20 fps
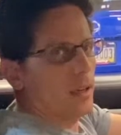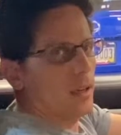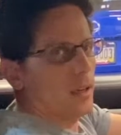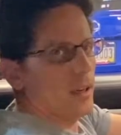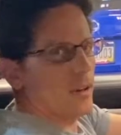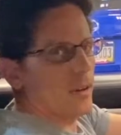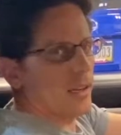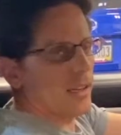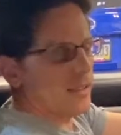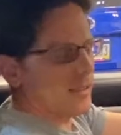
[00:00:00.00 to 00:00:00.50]

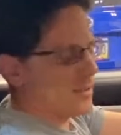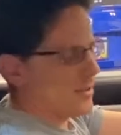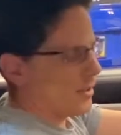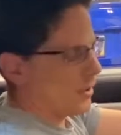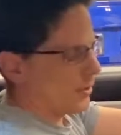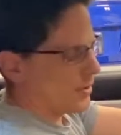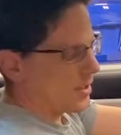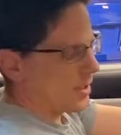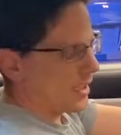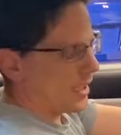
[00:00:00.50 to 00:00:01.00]
All right,
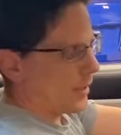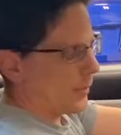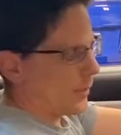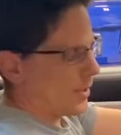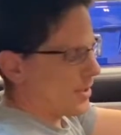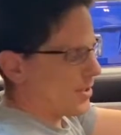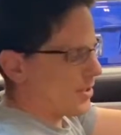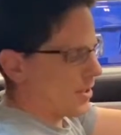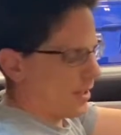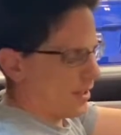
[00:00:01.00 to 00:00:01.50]
so today we're
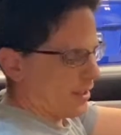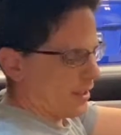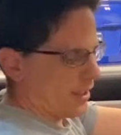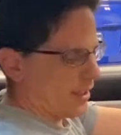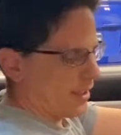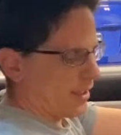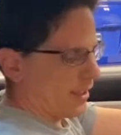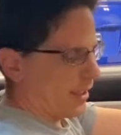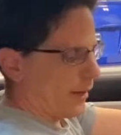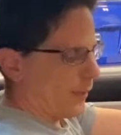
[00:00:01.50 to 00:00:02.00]

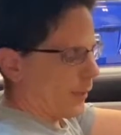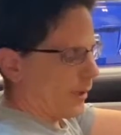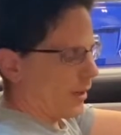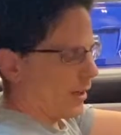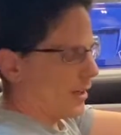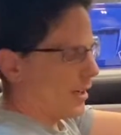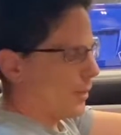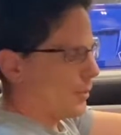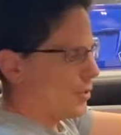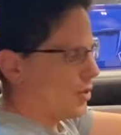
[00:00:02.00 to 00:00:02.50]
installing our
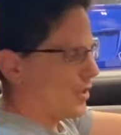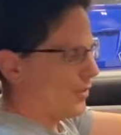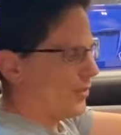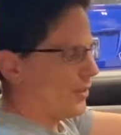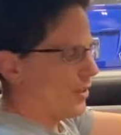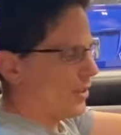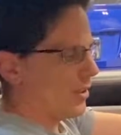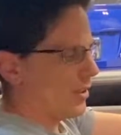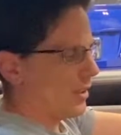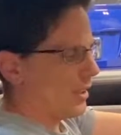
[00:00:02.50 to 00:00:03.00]
cup
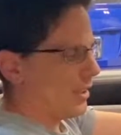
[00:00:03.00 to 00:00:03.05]
shifter